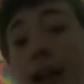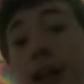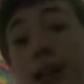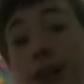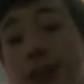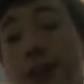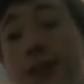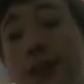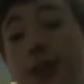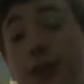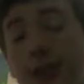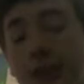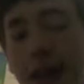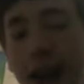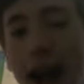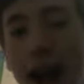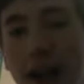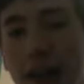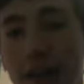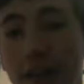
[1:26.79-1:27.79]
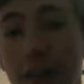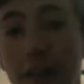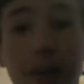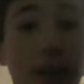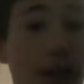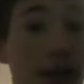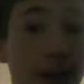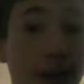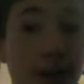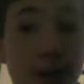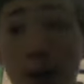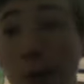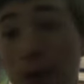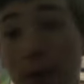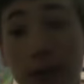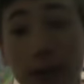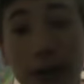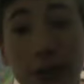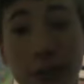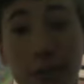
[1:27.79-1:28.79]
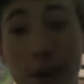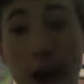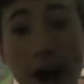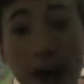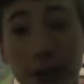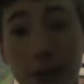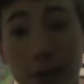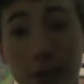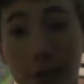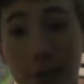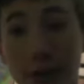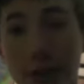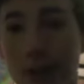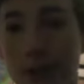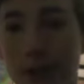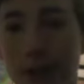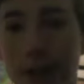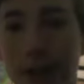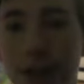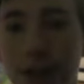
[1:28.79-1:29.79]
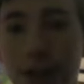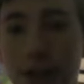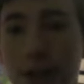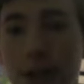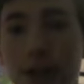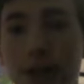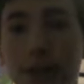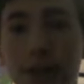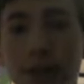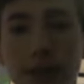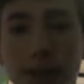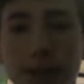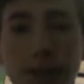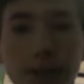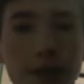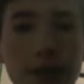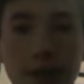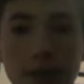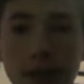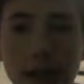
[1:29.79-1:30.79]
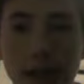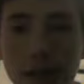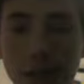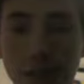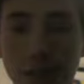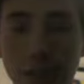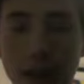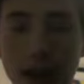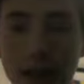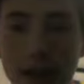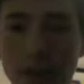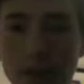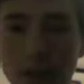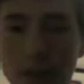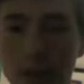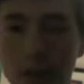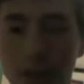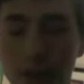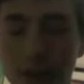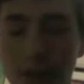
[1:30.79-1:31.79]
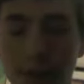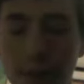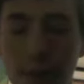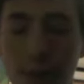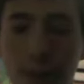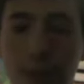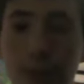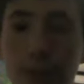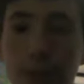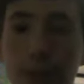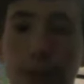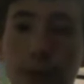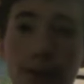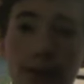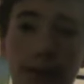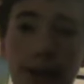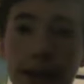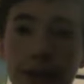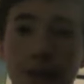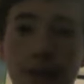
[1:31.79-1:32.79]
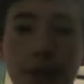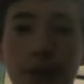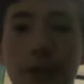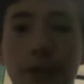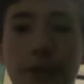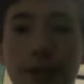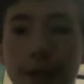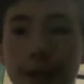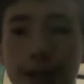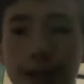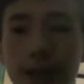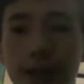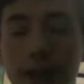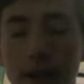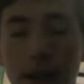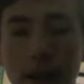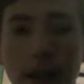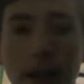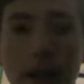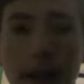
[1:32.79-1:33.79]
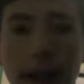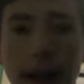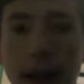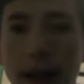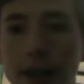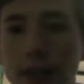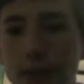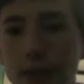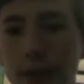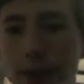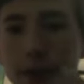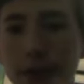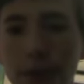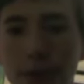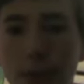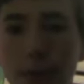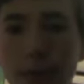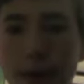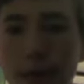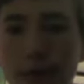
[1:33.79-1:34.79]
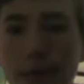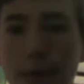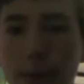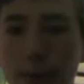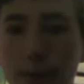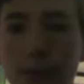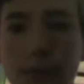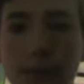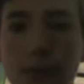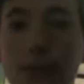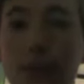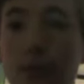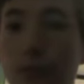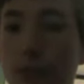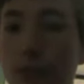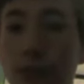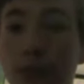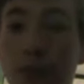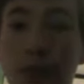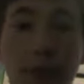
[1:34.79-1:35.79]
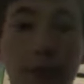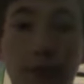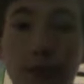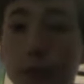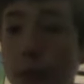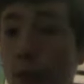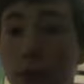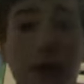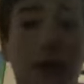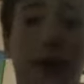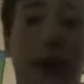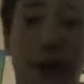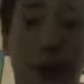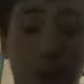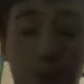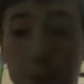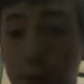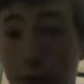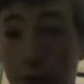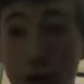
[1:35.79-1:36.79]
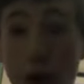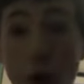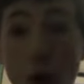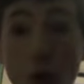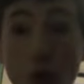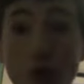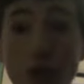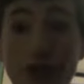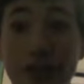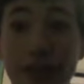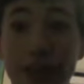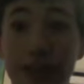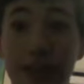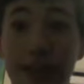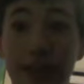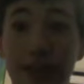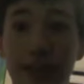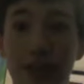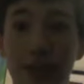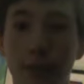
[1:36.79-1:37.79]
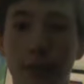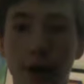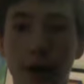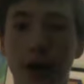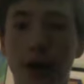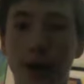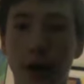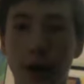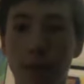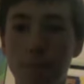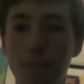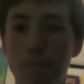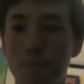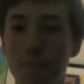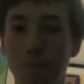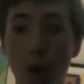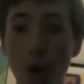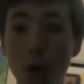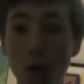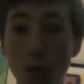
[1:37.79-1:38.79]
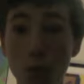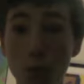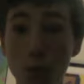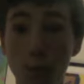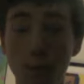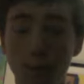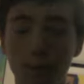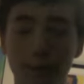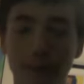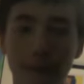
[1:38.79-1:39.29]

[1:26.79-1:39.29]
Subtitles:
do you use the atoms? Well, it's possible anyway. You use the electromagnetic force for electricity, and you use the weak force for some nuclear explosions. Come boom.